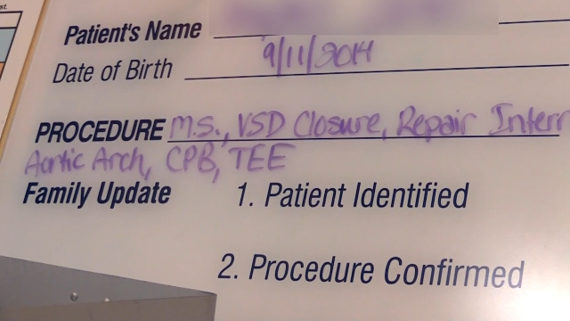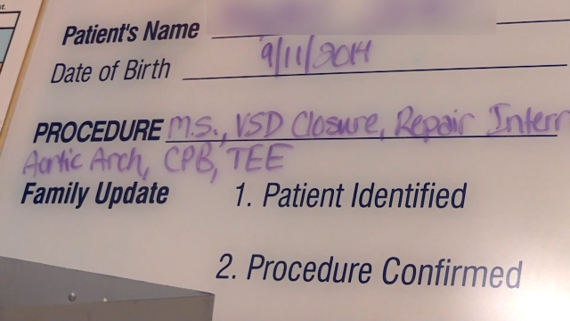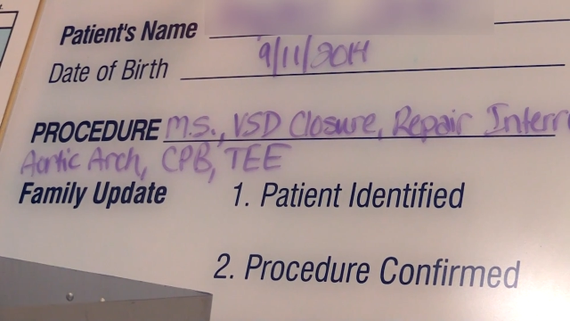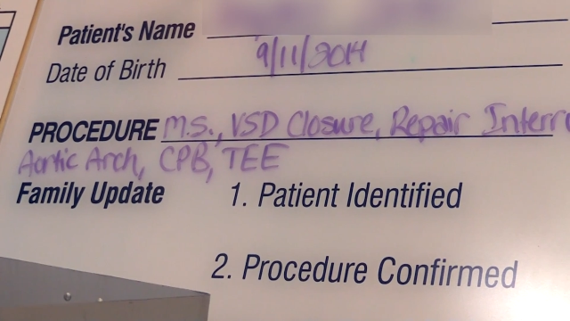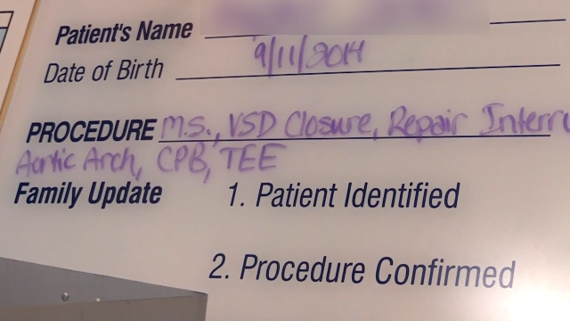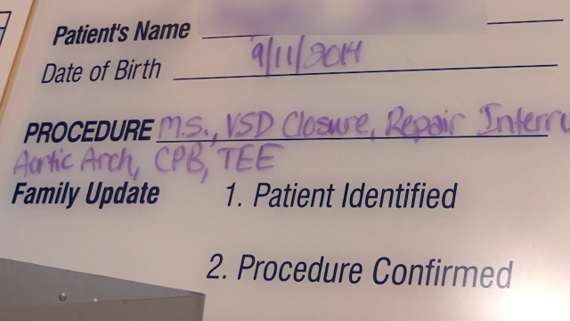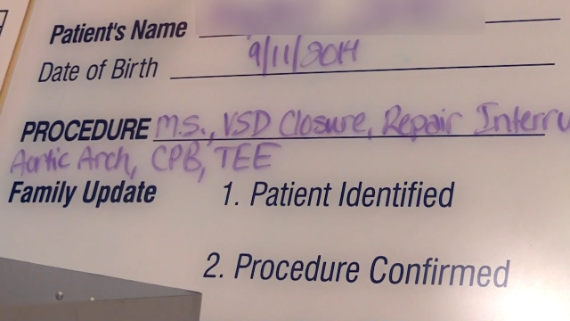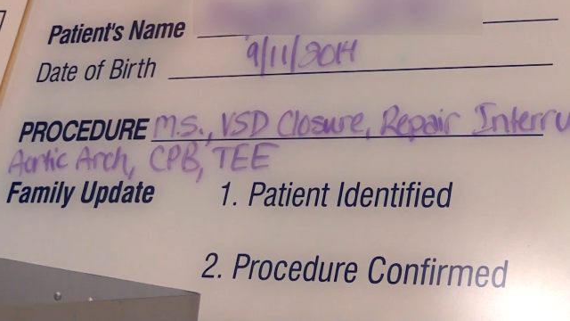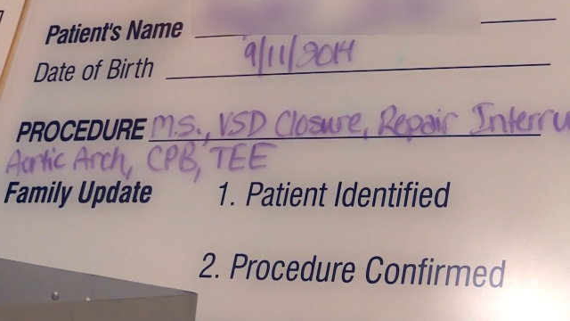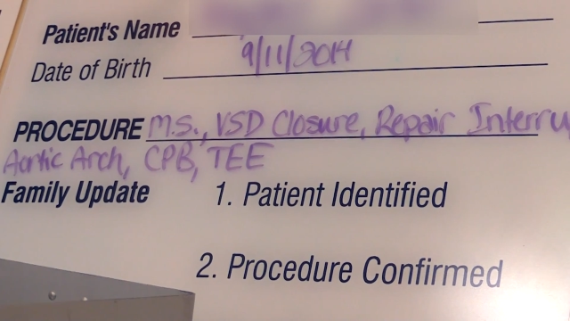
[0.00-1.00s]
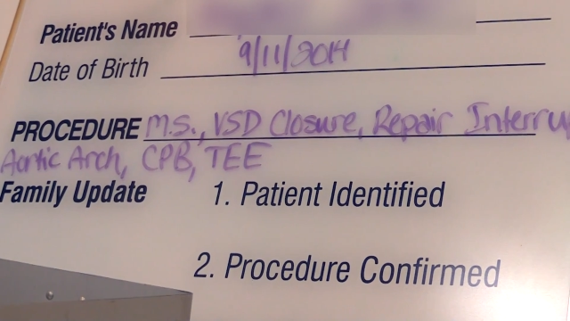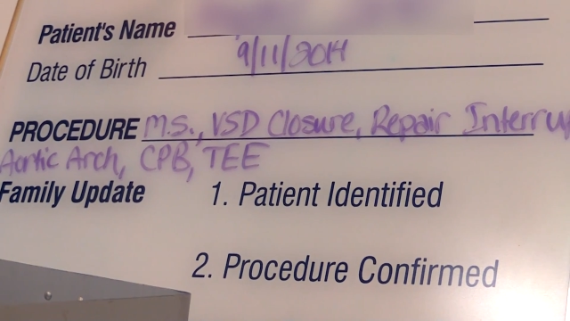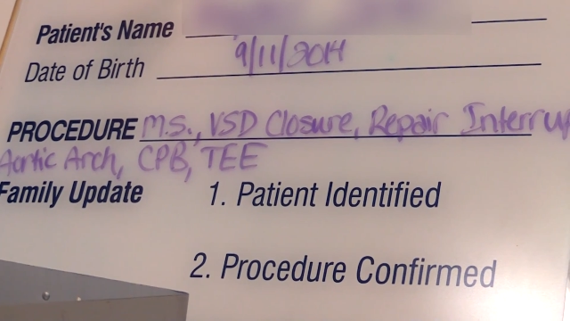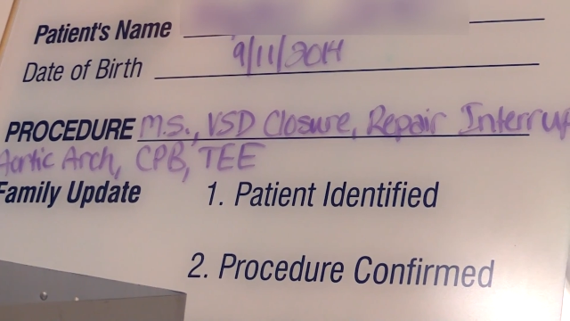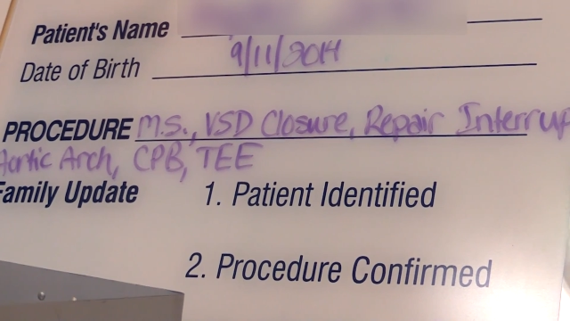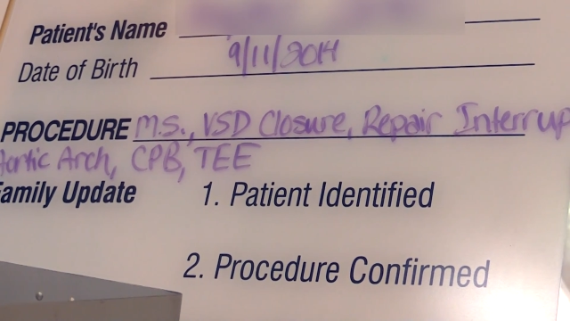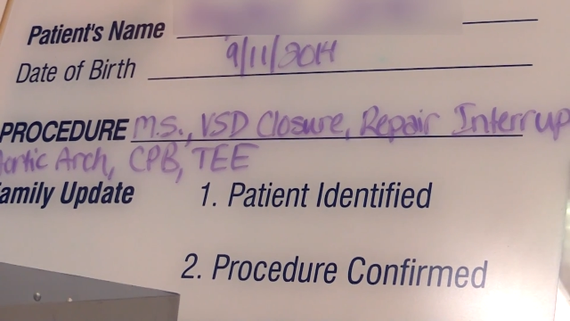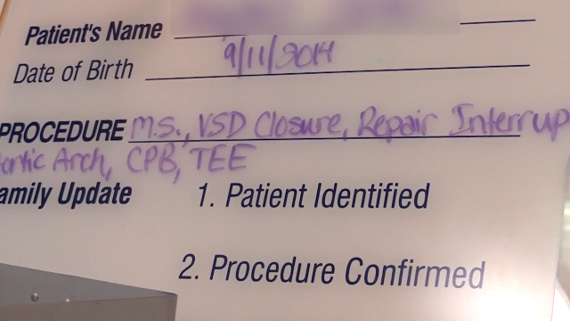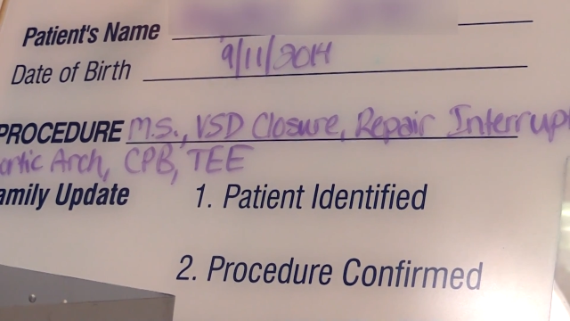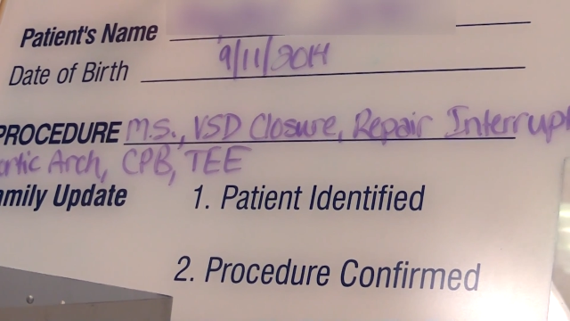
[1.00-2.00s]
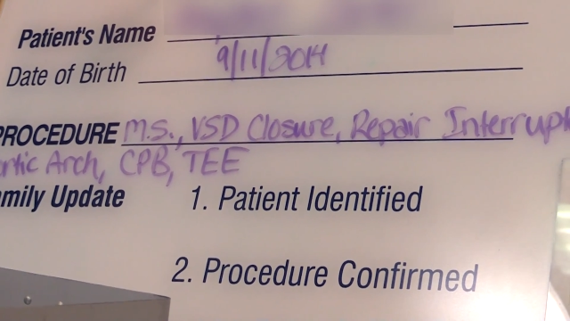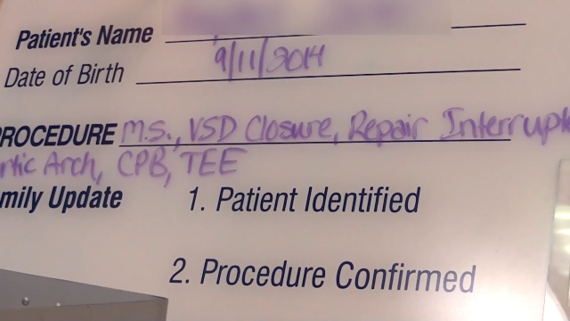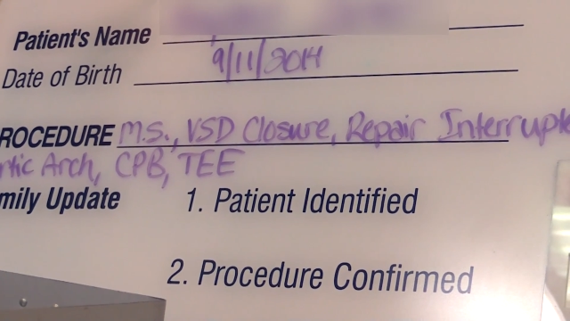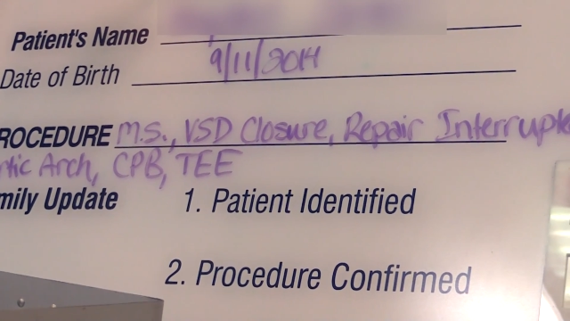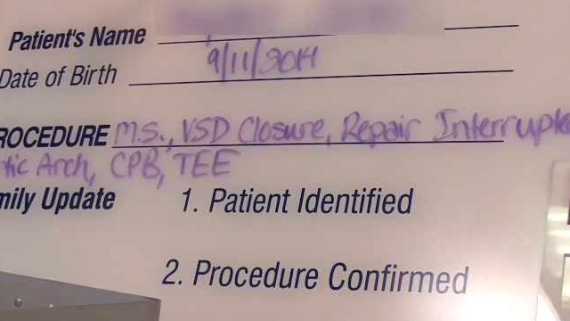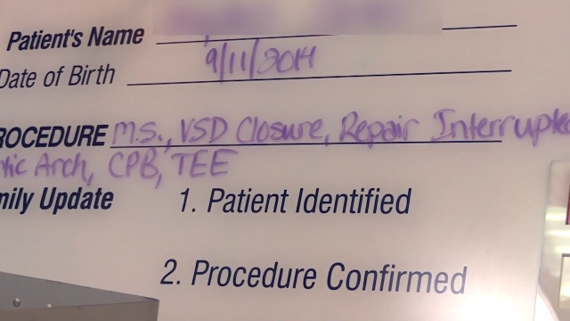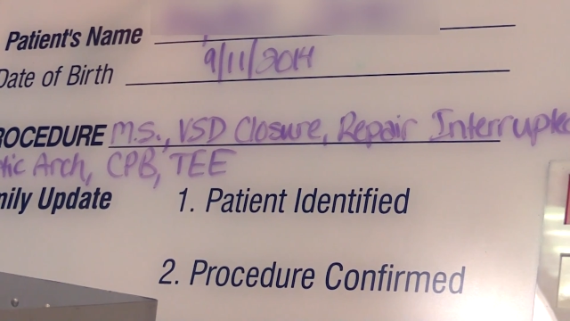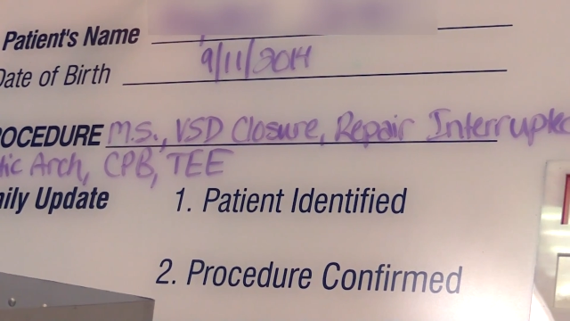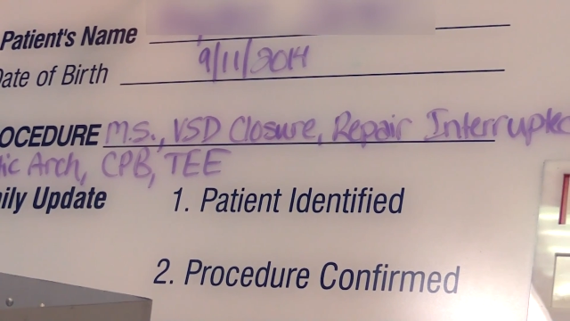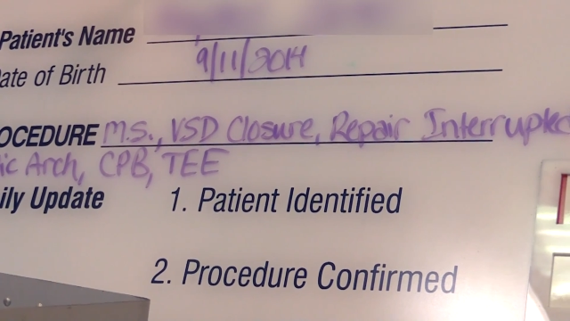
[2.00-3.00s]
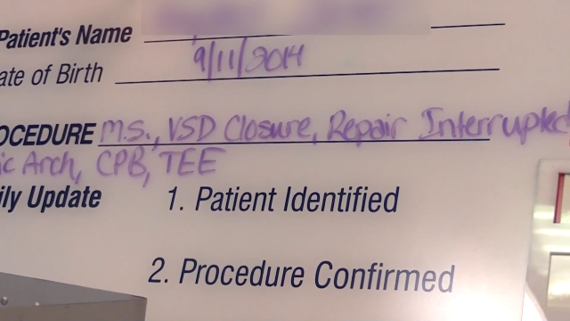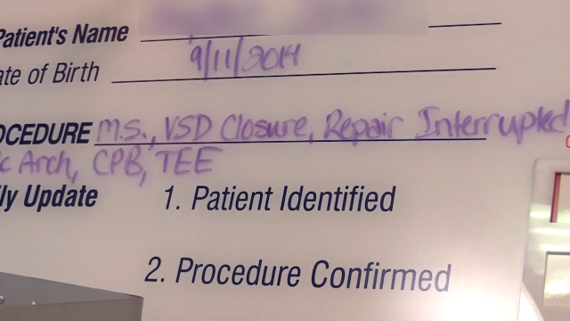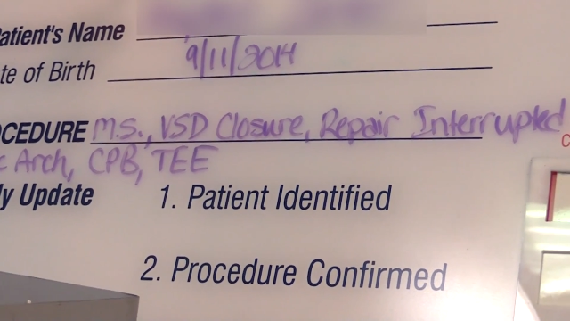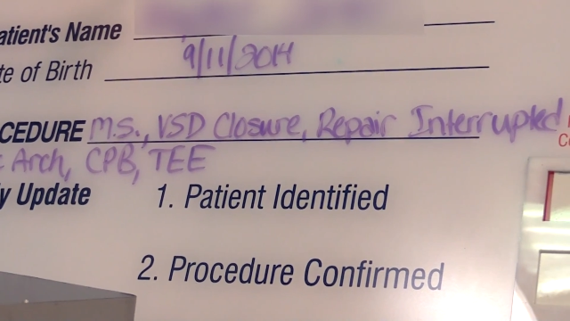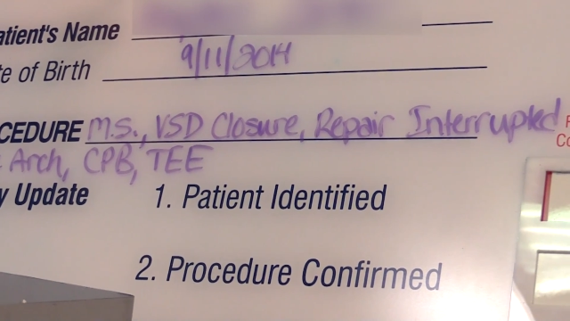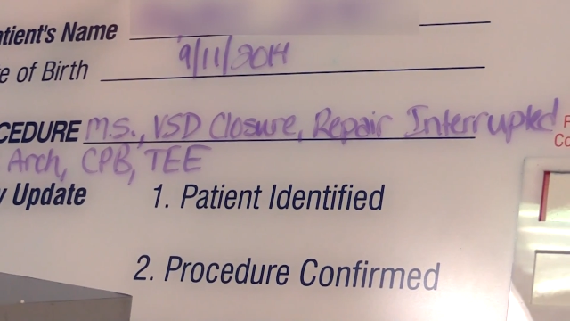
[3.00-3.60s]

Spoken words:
Nobody's mouth can be seen.